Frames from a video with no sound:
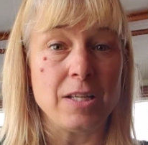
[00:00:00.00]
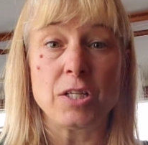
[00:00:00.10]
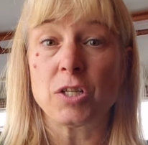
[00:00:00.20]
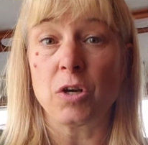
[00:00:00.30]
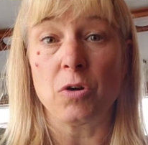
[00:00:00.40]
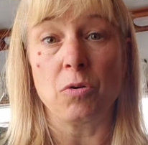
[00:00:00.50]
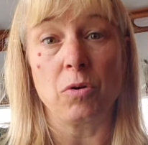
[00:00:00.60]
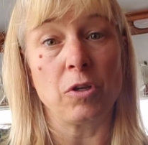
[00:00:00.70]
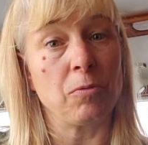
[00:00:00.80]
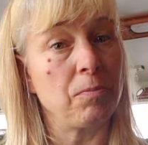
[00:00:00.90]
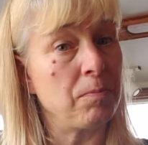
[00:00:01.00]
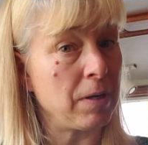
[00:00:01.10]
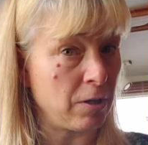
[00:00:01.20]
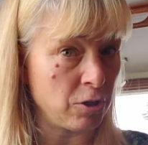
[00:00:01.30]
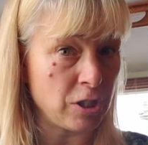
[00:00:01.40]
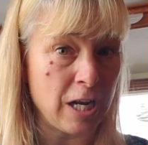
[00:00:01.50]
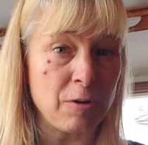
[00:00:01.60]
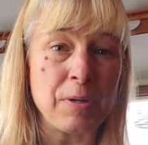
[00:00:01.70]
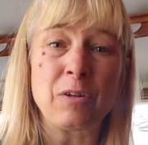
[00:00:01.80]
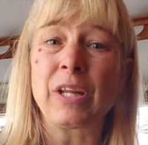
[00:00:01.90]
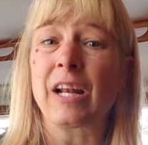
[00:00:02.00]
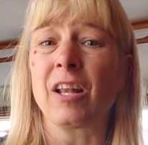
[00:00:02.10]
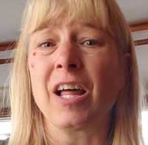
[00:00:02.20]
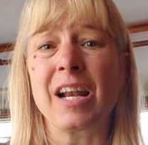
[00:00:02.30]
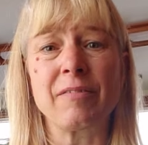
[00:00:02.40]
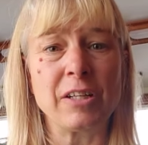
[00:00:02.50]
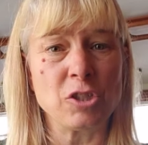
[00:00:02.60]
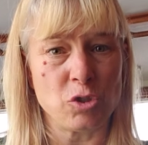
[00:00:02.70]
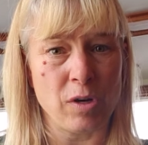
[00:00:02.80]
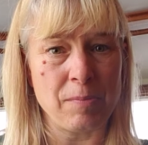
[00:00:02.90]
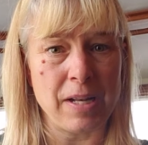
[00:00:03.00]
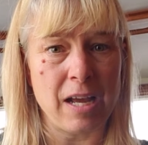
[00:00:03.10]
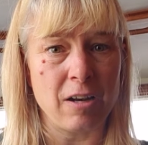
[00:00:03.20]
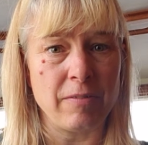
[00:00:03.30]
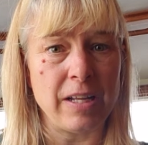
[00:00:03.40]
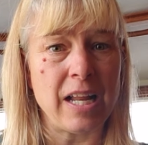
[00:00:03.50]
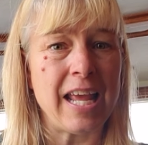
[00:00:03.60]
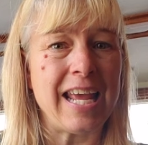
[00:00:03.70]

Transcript: So your child will be able to get a lot of enjoyment out of it.